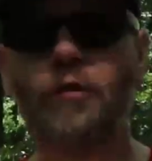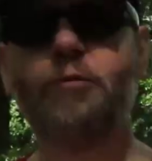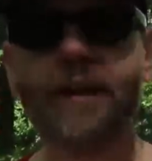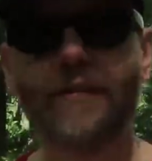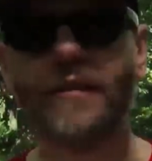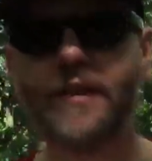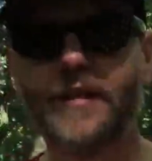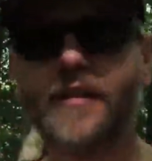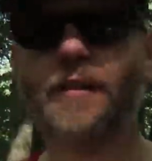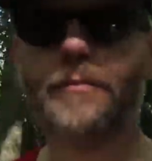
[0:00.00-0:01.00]
the reason
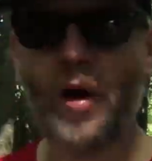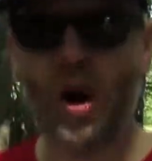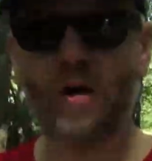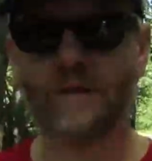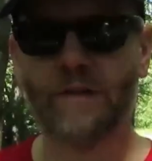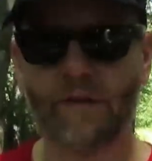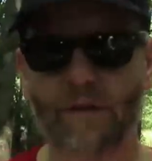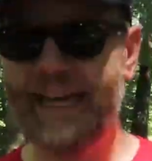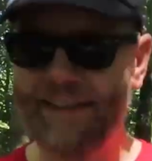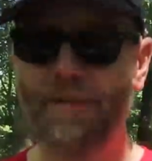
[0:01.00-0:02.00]
this is important
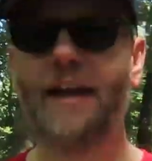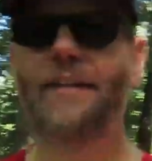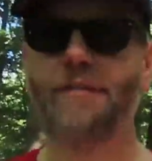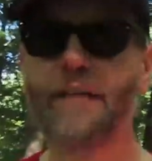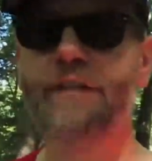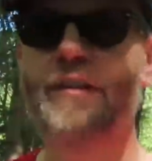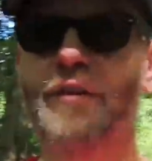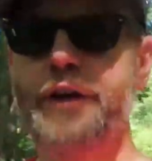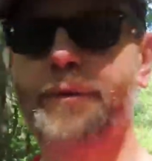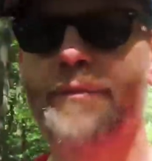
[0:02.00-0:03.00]
in scientific
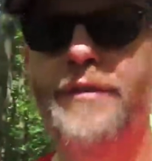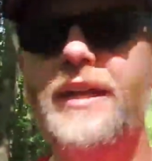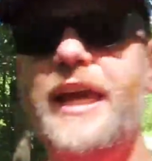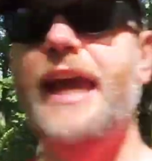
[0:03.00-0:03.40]
terms